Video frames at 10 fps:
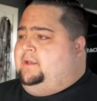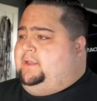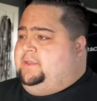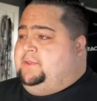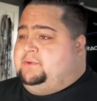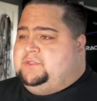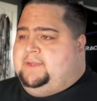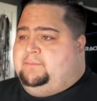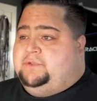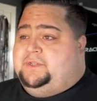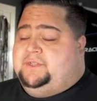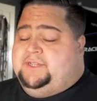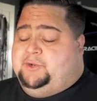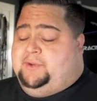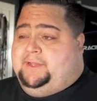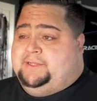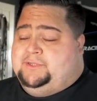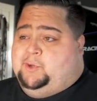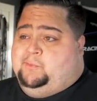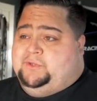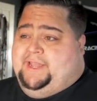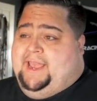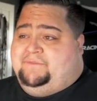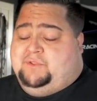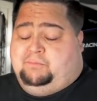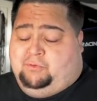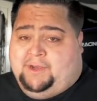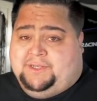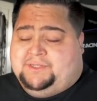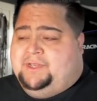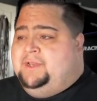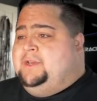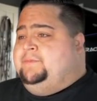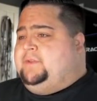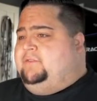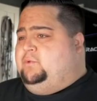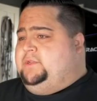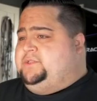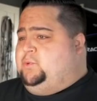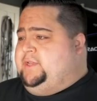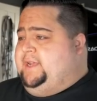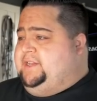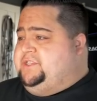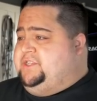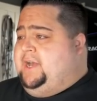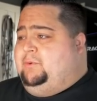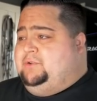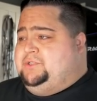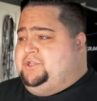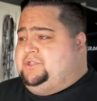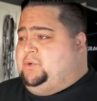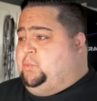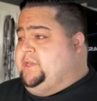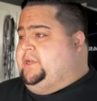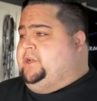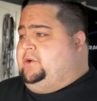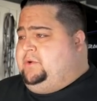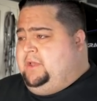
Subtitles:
in those numbers, considering it's almost half the price of what a 2080 Ti was just a week ago,